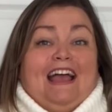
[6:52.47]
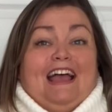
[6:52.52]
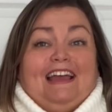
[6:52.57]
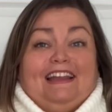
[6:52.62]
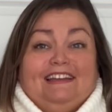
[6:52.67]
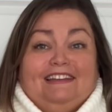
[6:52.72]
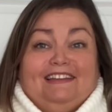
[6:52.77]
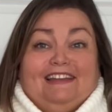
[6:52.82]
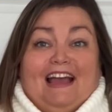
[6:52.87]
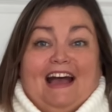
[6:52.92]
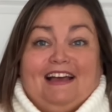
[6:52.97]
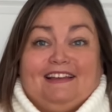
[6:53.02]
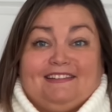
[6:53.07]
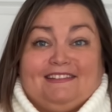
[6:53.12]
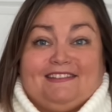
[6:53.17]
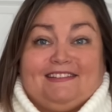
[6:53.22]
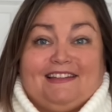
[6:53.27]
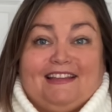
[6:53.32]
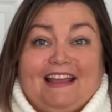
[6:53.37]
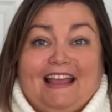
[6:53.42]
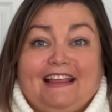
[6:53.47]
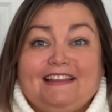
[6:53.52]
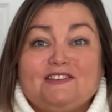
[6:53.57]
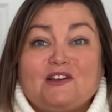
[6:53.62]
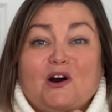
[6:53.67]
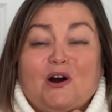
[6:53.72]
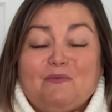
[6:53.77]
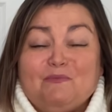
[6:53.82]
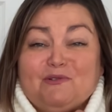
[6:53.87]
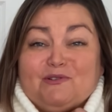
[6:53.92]
and yes, it's
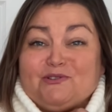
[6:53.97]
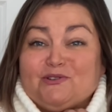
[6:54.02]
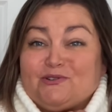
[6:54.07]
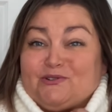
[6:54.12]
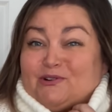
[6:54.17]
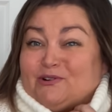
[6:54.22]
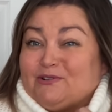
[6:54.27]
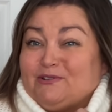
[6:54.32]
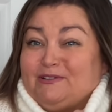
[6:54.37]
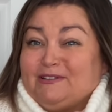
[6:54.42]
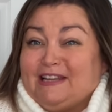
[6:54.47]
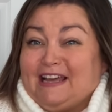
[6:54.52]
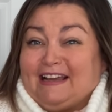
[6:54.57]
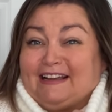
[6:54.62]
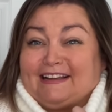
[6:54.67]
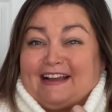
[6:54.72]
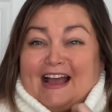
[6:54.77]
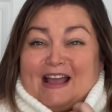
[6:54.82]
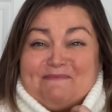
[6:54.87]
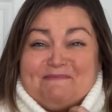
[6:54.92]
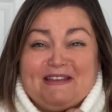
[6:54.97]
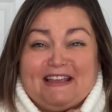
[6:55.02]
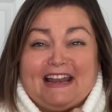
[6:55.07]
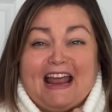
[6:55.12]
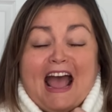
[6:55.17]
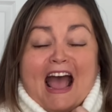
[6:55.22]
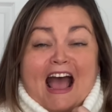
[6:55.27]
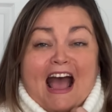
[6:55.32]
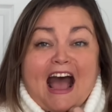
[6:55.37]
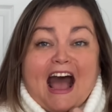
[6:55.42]
almost a turtleneck. I
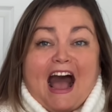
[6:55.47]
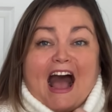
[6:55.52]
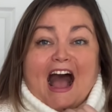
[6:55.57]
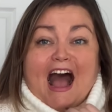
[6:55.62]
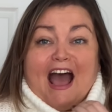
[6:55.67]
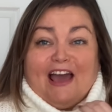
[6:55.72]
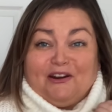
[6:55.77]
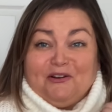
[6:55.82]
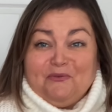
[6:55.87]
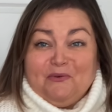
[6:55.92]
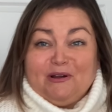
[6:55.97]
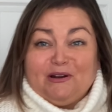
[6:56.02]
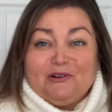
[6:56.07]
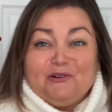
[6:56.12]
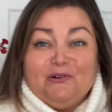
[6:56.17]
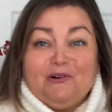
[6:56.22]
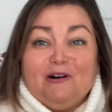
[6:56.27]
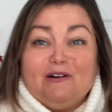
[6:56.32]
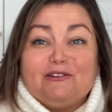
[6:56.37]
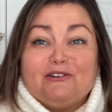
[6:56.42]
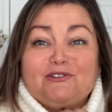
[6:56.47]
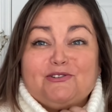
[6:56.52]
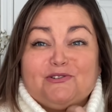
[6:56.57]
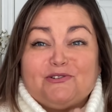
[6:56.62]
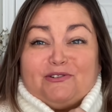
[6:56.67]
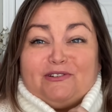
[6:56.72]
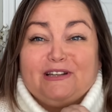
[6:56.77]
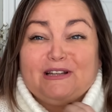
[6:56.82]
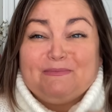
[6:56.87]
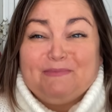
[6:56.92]
mean, I don't want to call it a
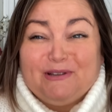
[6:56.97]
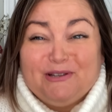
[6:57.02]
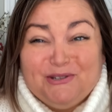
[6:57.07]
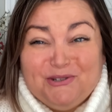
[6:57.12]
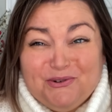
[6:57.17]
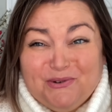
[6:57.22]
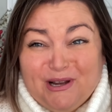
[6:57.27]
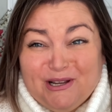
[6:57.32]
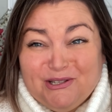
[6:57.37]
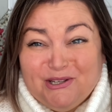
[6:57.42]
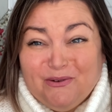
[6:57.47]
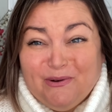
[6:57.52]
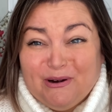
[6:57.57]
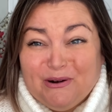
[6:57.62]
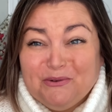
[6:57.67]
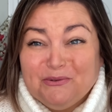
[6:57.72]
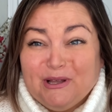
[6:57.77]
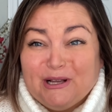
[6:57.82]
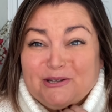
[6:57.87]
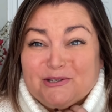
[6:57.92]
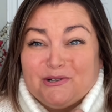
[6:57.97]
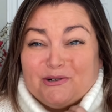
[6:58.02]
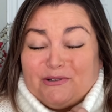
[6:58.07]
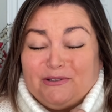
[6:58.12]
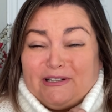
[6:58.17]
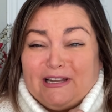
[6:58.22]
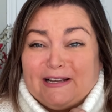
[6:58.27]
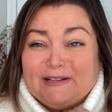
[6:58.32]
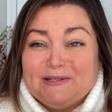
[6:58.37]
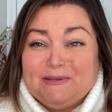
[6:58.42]
turtleneck because you guys know I don't like
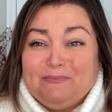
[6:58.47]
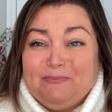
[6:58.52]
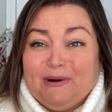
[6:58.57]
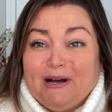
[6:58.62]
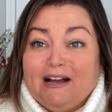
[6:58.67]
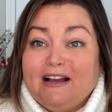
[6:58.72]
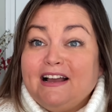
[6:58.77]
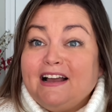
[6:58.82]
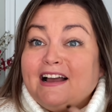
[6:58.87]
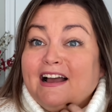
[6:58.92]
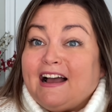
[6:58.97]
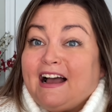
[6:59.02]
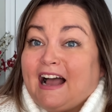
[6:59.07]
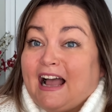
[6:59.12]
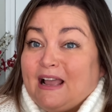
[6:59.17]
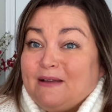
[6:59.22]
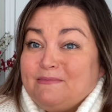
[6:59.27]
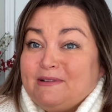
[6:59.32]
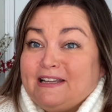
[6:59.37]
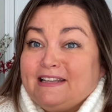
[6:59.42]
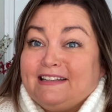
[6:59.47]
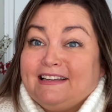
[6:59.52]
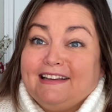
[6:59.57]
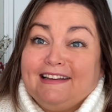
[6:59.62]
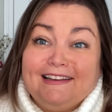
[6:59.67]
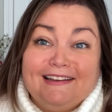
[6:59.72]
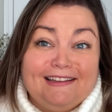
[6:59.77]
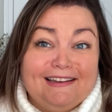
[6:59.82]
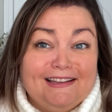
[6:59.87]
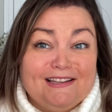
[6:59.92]
turtlenecks, but I mean,
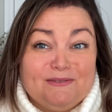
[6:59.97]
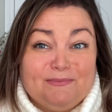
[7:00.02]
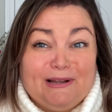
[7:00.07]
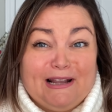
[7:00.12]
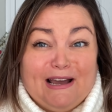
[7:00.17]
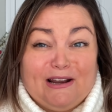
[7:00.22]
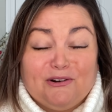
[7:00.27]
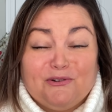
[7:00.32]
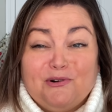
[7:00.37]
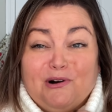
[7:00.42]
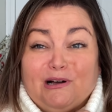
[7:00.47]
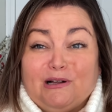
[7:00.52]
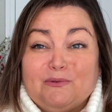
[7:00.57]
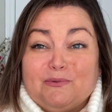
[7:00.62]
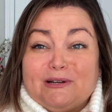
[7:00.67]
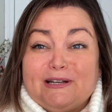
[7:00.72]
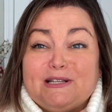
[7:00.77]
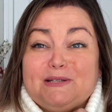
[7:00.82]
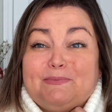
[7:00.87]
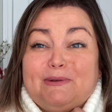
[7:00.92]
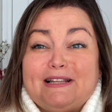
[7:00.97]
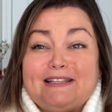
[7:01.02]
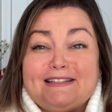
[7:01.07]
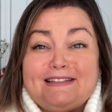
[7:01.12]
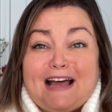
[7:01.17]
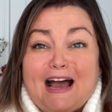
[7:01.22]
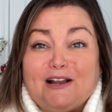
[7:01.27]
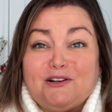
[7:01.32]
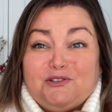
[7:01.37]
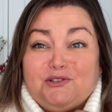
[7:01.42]
it is. We got to call it what it is, but it's
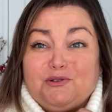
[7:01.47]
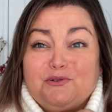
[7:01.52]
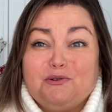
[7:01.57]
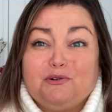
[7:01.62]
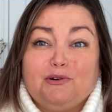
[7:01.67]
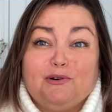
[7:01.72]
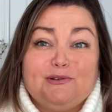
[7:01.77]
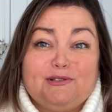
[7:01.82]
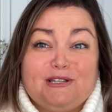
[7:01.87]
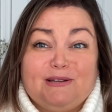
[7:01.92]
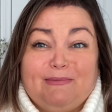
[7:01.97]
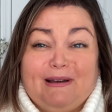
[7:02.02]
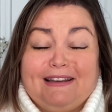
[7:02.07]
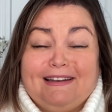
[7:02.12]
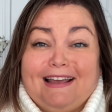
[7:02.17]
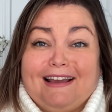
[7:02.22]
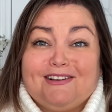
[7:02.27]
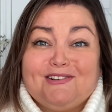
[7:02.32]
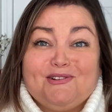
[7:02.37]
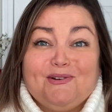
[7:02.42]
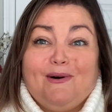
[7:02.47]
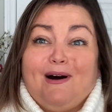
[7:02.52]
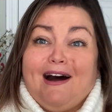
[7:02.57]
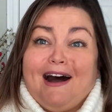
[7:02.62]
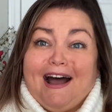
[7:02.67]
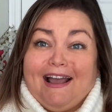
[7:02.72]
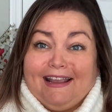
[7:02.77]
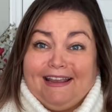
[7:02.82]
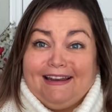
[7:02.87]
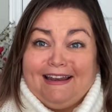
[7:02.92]
not too close to my neck, so
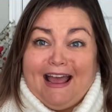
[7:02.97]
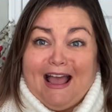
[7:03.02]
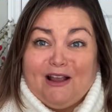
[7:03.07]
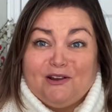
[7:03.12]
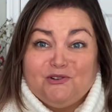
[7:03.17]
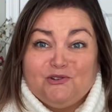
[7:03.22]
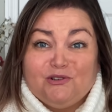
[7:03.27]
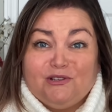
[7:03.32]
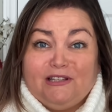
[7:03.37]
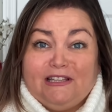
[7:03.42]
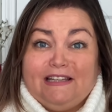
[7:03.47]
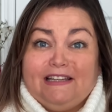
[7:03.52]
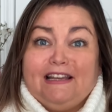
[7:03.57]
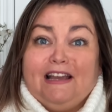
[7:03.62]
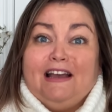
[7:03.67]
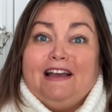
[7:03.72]
I can actually